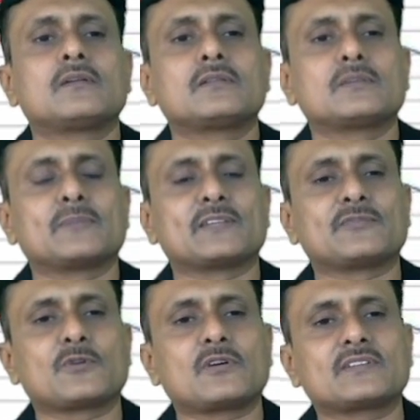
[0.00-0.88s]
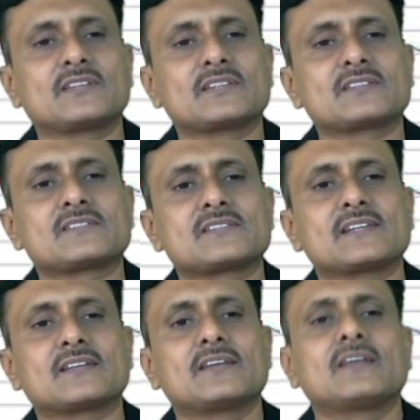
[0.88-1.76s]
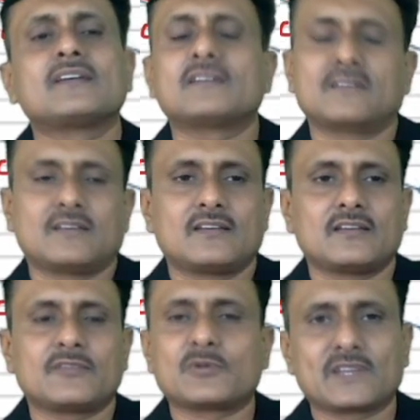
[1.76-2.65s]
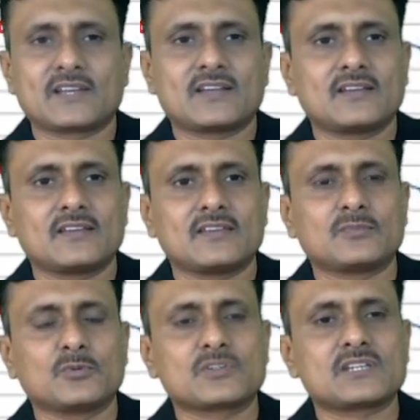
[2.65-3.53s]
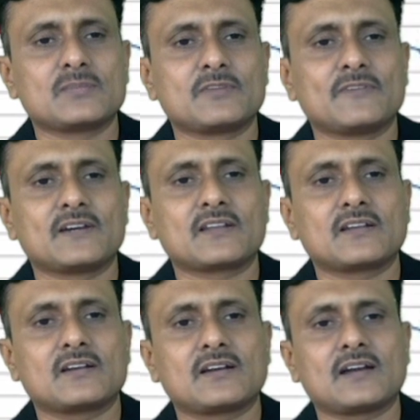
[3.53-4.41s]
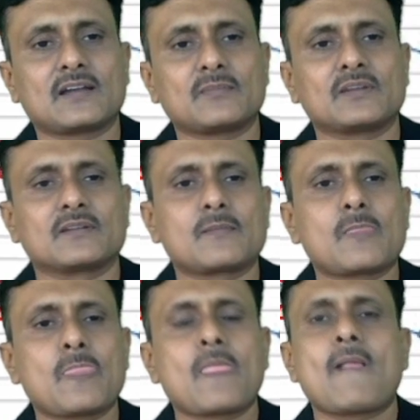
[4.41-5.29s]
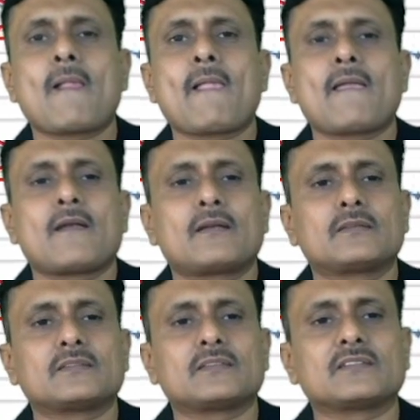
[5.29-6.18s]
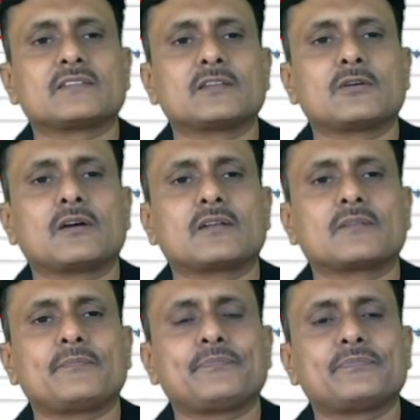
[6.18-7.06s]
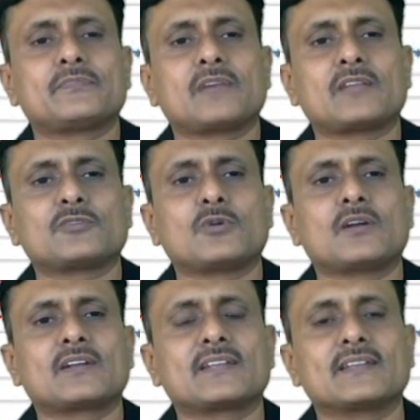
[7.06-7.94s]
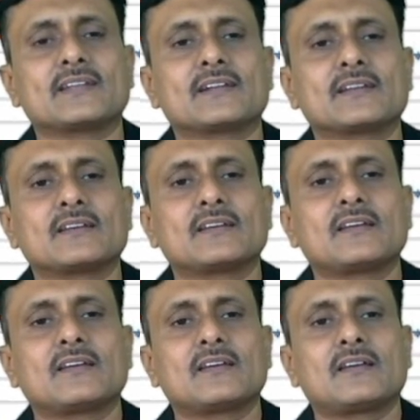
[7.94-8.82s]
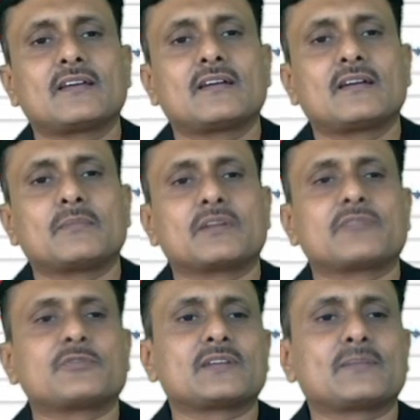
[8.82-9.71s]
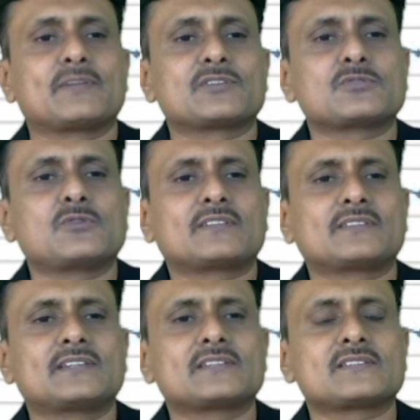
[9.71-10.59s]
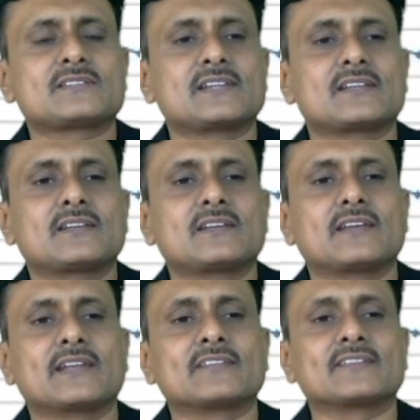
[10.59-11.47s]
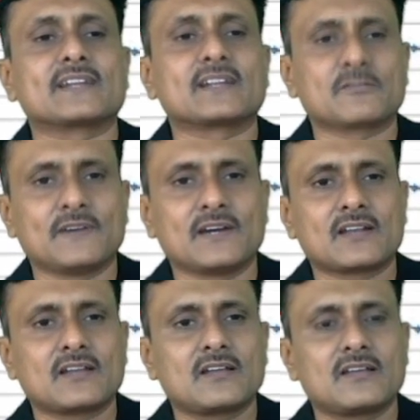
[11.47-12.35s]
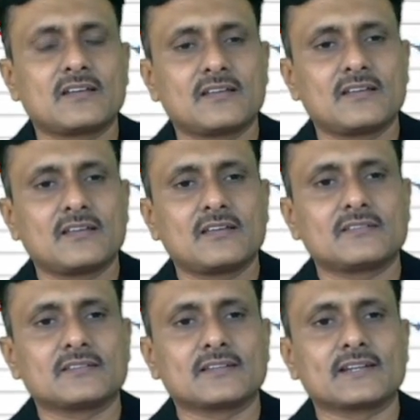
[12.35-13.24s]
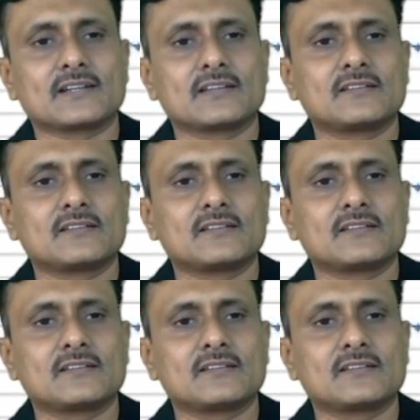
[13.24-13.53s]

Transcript: the plus 4 oxidation state, if you take, is more stable for carbon, then silicon, and so on till lead. But if you take plus 2 oxidation state, it is greater for the lead.